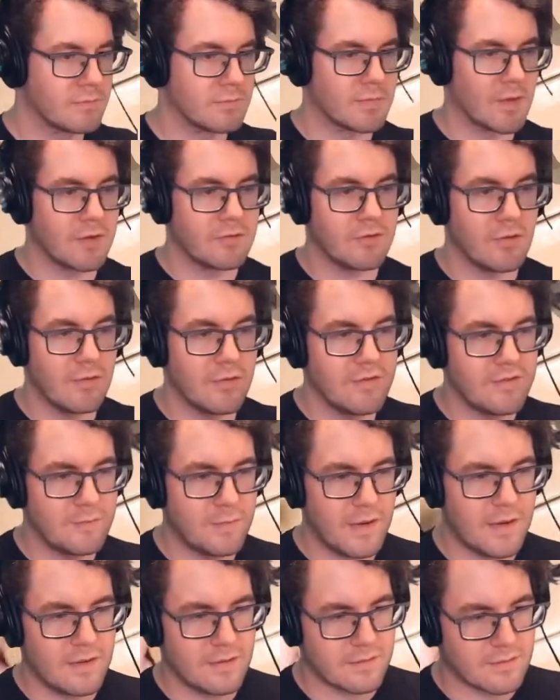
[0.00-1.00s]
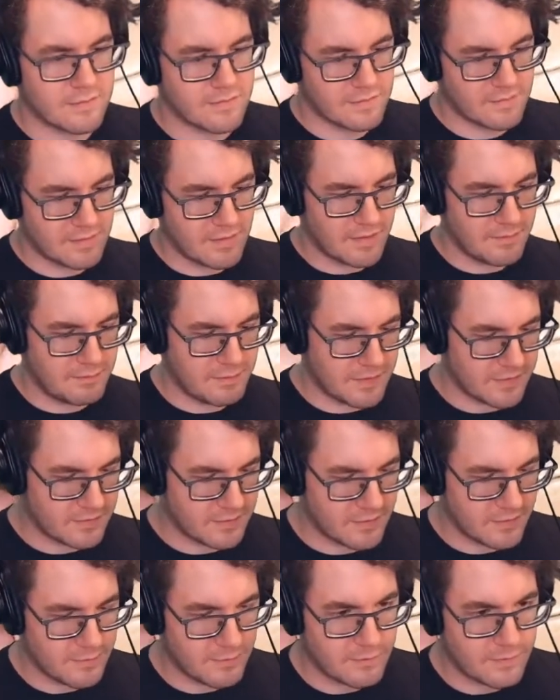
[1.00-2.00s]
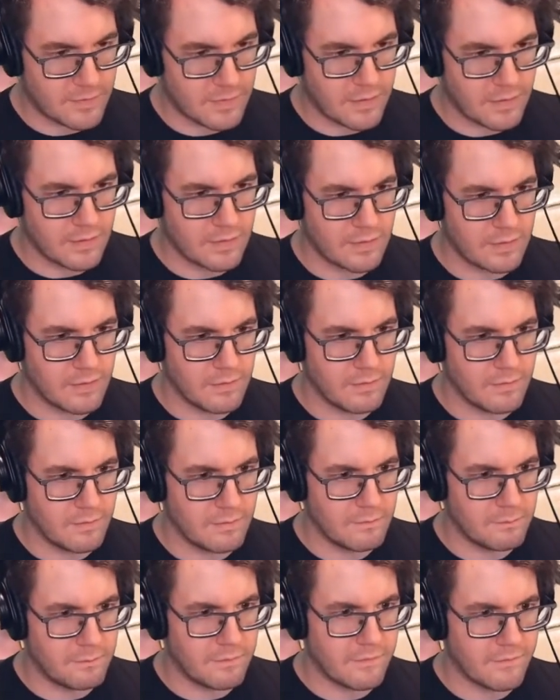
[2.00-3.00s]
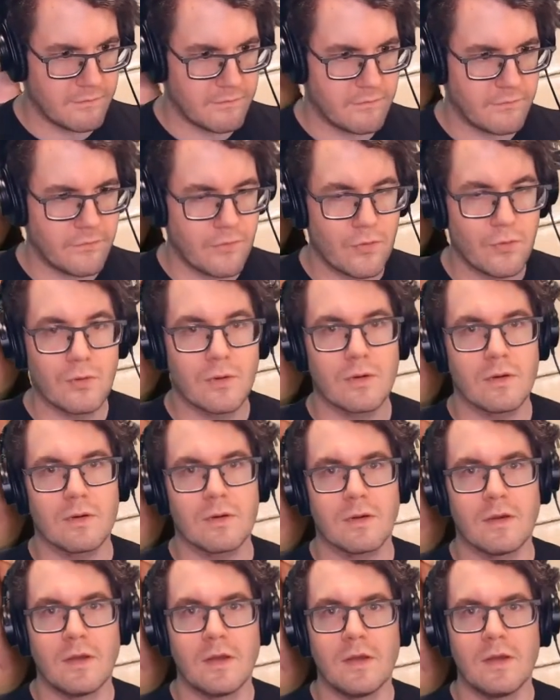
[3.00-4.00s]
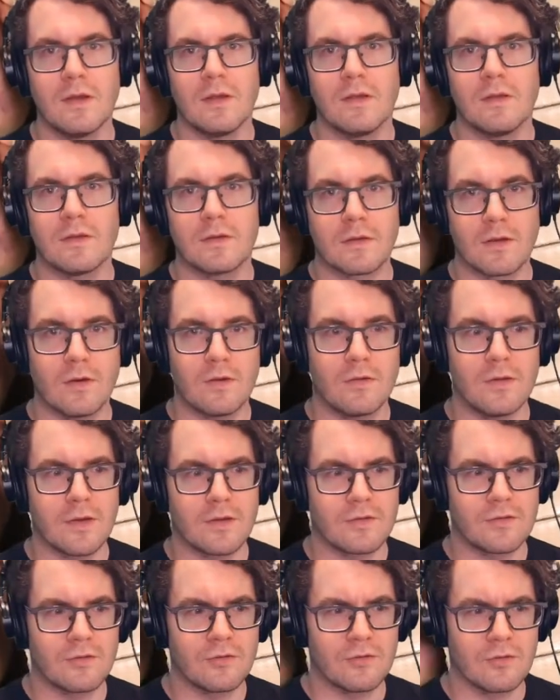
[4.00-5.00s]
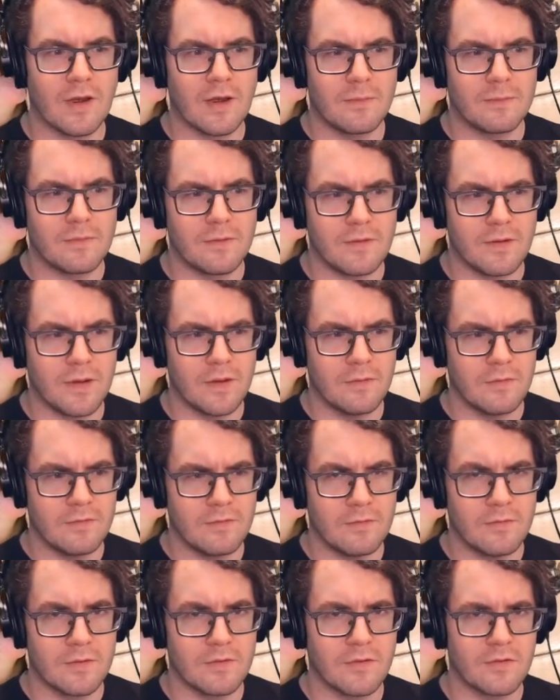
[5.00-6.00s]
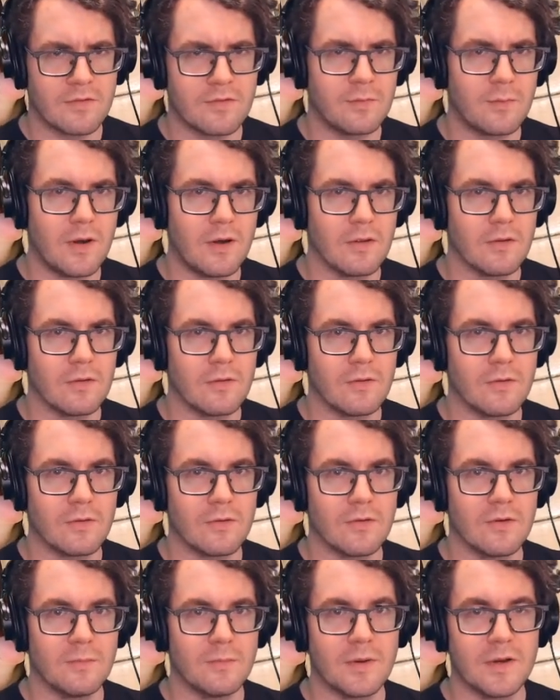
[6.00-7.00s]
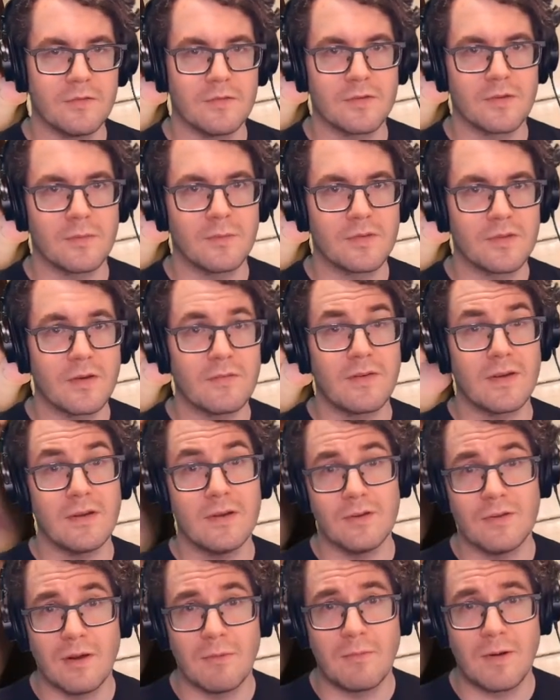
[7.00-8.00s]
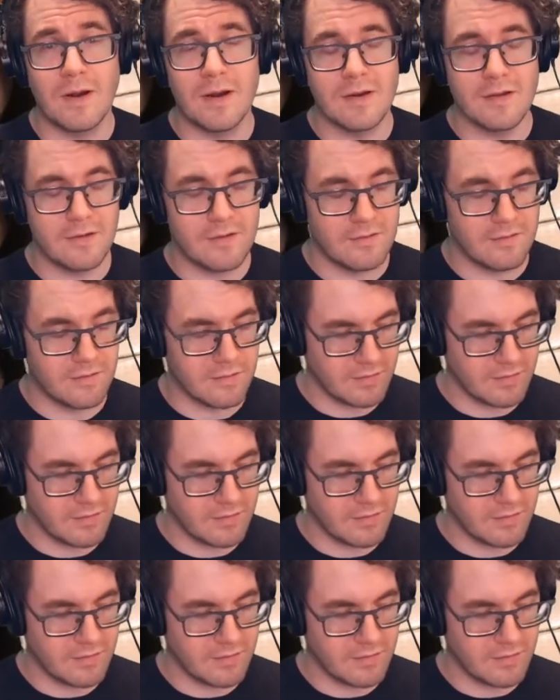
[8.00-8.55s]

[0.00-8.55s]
So this box I picked up before the Codex dropped. It was a smaller order, but it was some stuff I knew I wanted